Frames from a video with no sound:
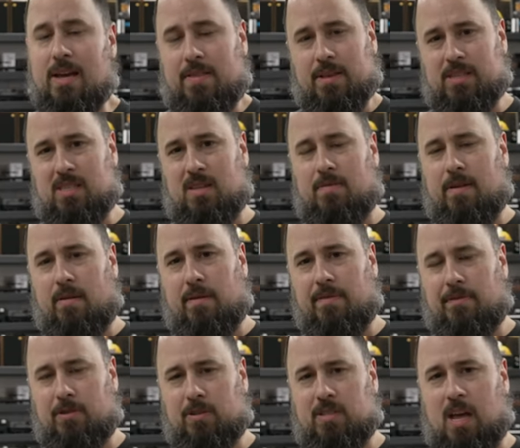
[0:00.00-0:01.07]
This is the very
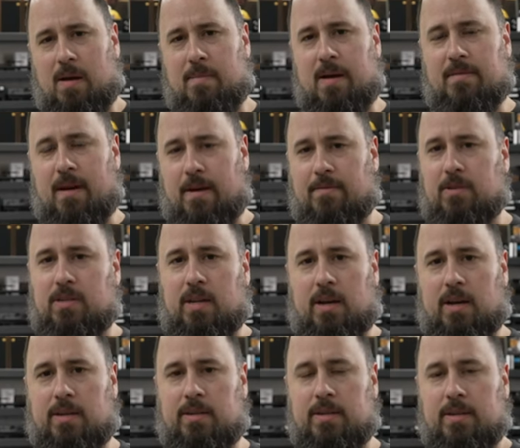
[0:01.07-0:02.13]
first time I've ever
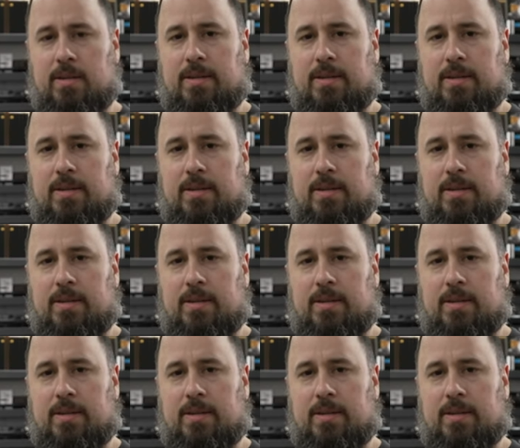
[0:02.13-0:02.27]
done